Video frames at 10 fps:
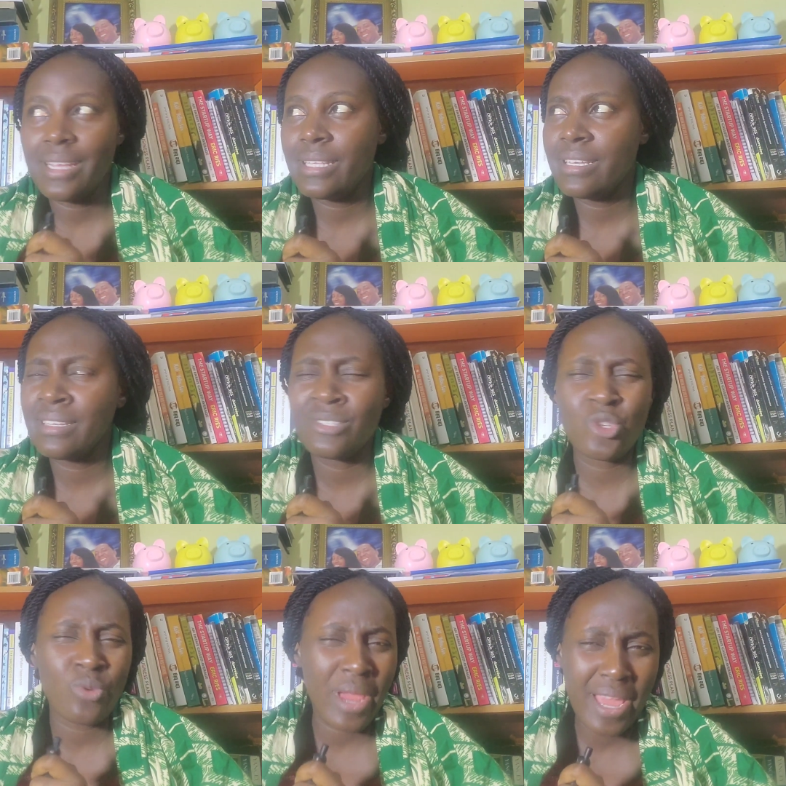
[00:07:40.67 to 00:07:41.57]
I think
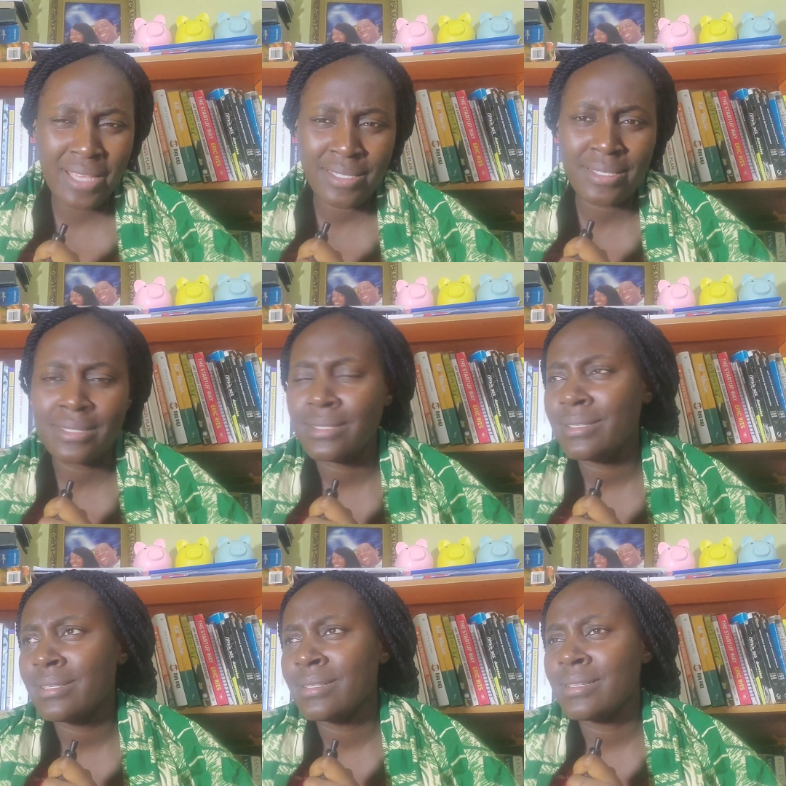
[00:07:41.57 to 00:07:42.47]
stress,
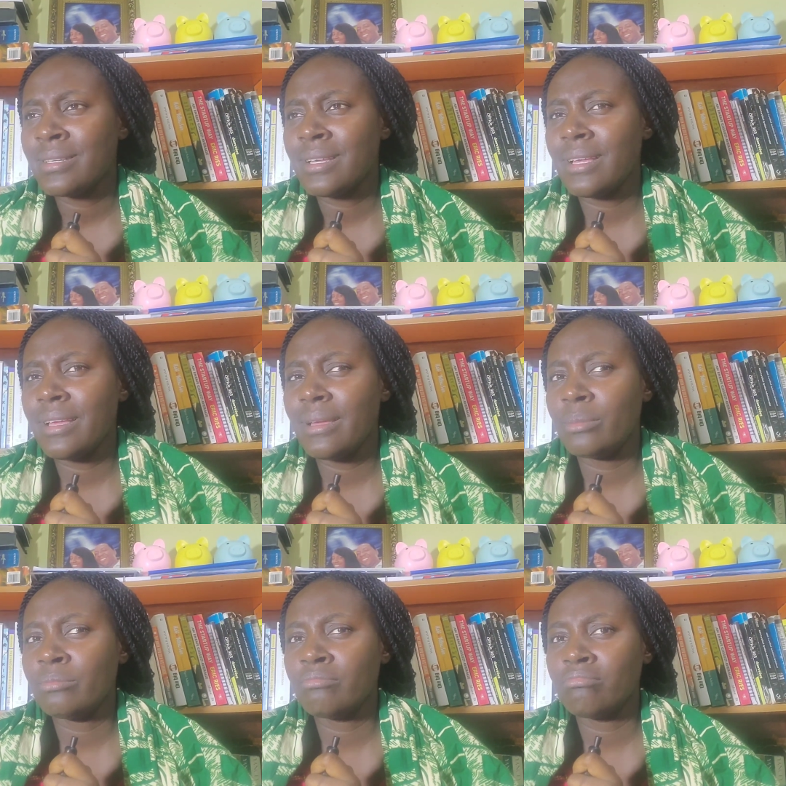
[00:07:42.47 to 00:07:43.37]

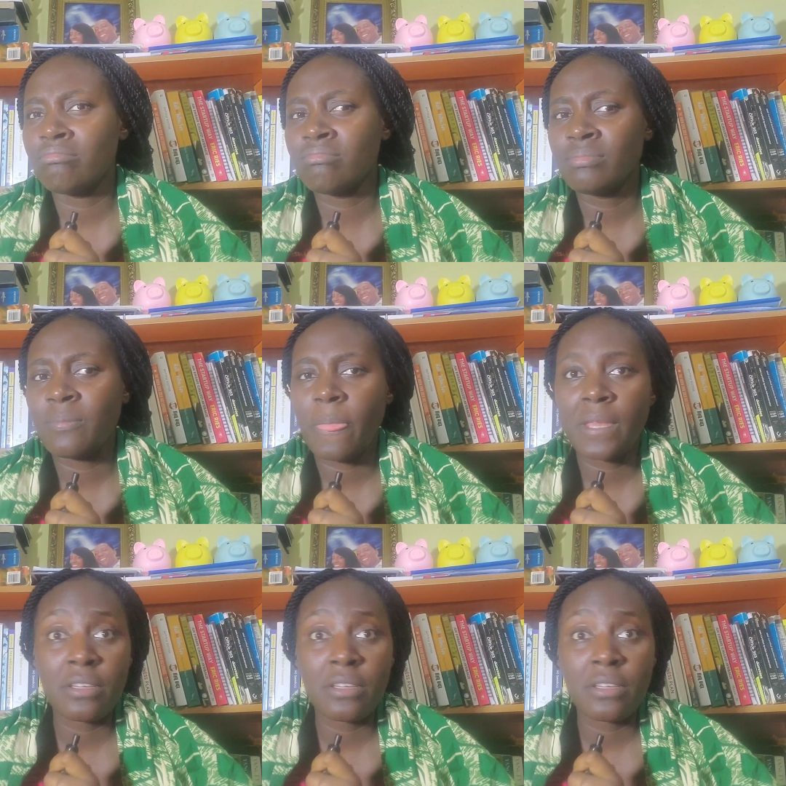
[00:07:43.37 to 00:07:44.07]
the